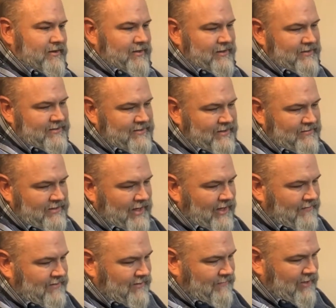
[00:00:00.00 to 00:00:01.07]
It seems to
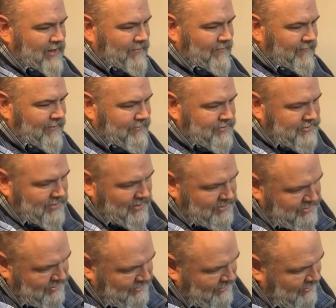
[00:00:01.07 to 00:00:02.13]
have some type of
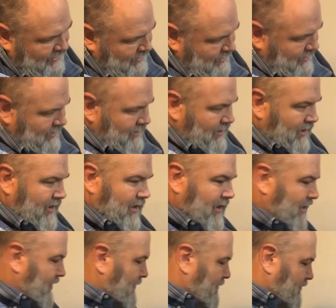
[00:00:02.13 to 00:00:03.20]
obstruction.
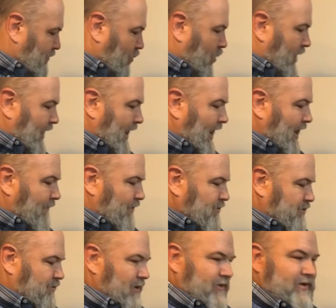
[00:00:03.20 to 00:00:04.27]
What
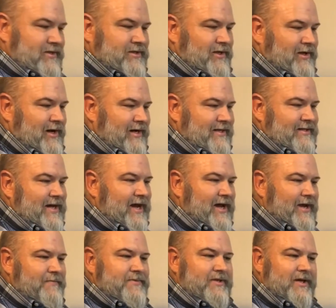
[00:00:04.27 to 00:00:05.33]
happens with this a lot of
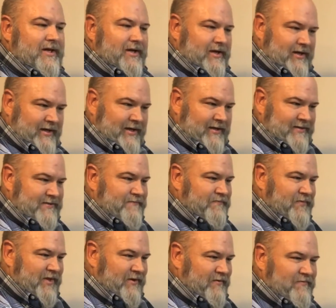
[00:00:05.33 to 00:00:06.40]
times is
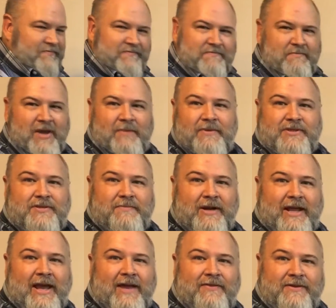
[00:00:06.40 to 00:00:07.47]
maybe somebody
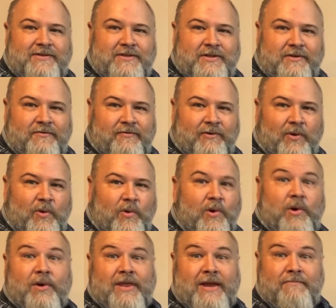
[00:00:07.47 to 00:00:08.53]
had this in the floor
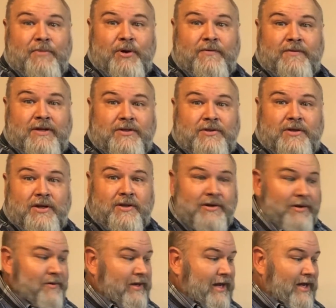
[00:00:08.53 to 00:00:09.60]
or they moved it to another
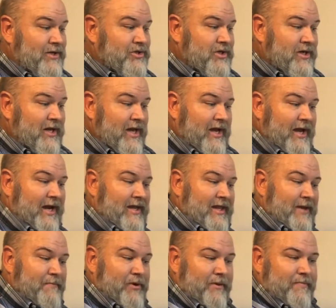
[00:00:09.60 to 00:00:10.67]
location and they
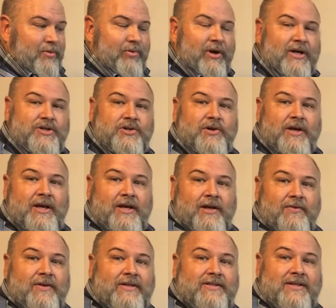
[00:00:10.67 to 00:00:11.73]
put pressure in
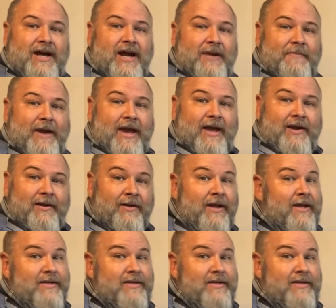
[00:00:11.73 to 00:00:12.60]
on this side panel.